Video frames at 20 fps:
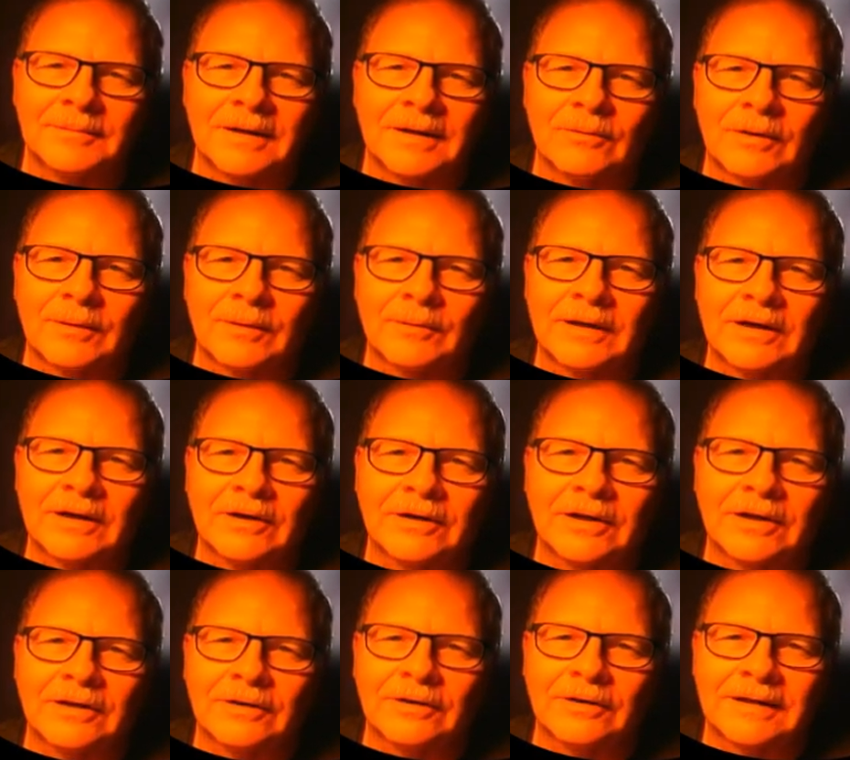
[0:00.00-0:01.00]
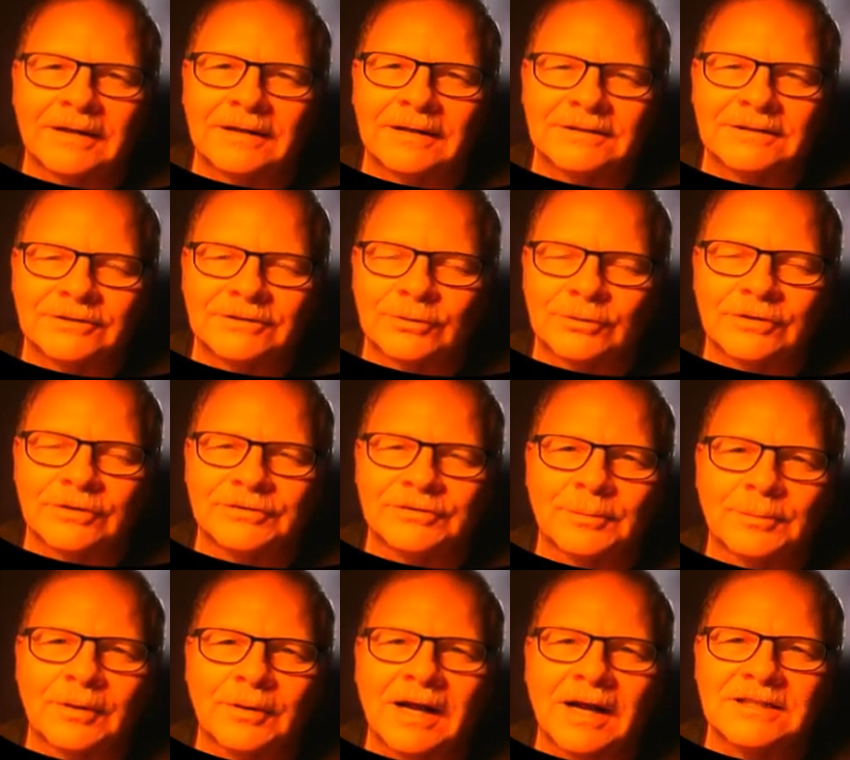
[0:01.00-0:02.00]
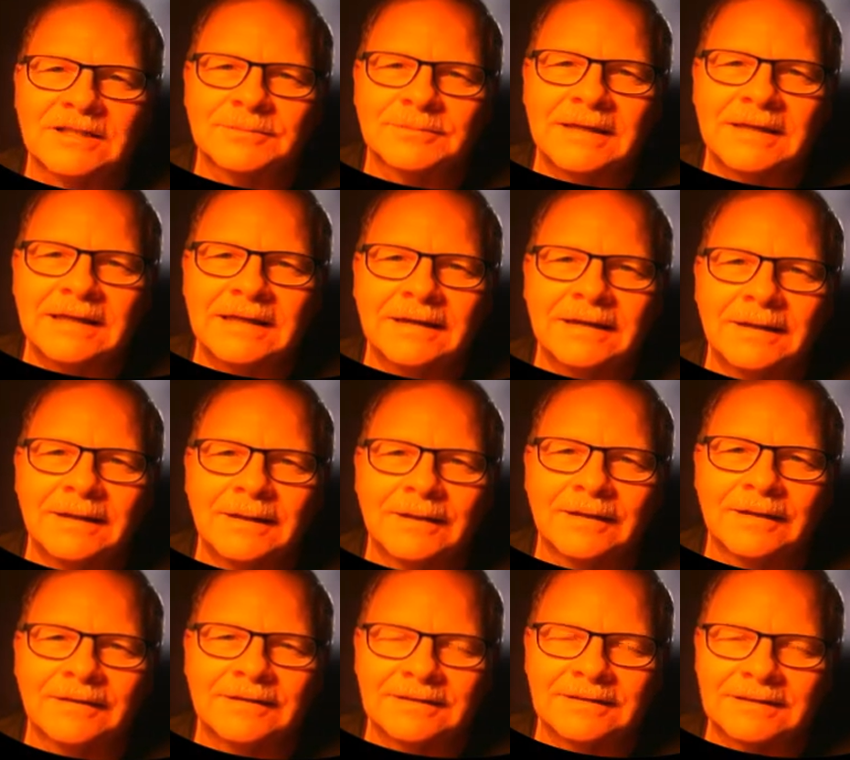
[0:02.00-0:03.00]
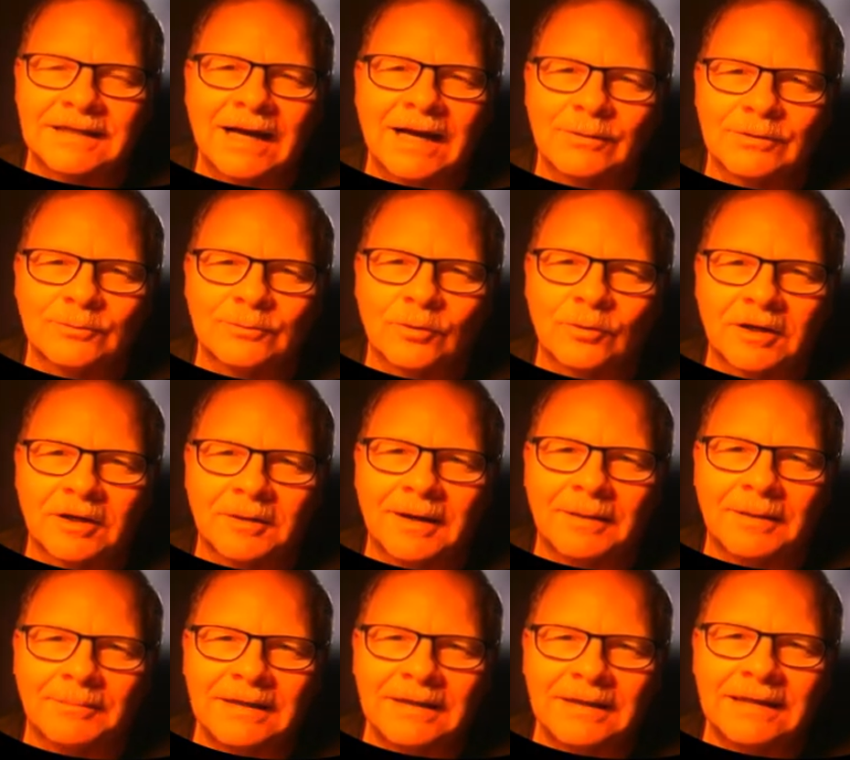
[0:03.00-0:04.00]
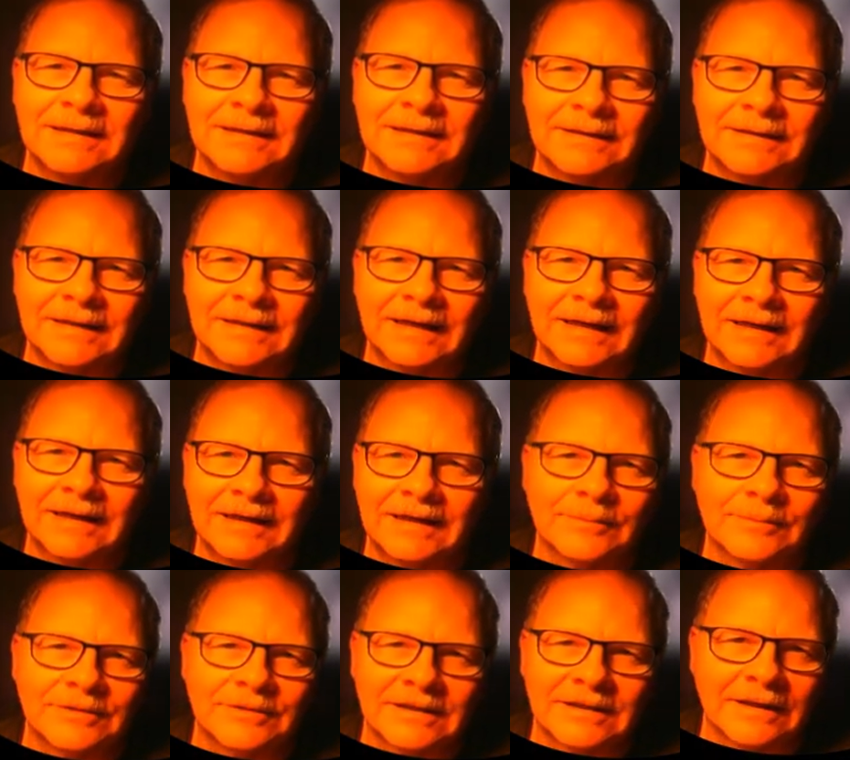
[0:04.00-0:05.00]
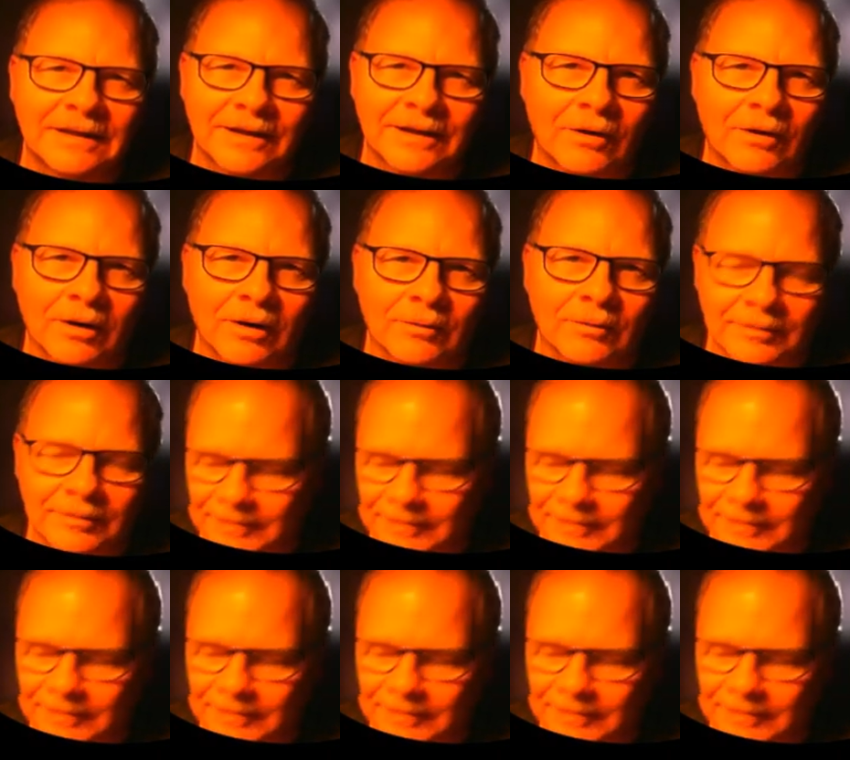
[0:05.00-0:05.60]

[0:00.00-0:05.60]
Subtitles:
But one way or another, that just sort of surprised me that this guy was worried about me getting a ticket and him sitting in the car with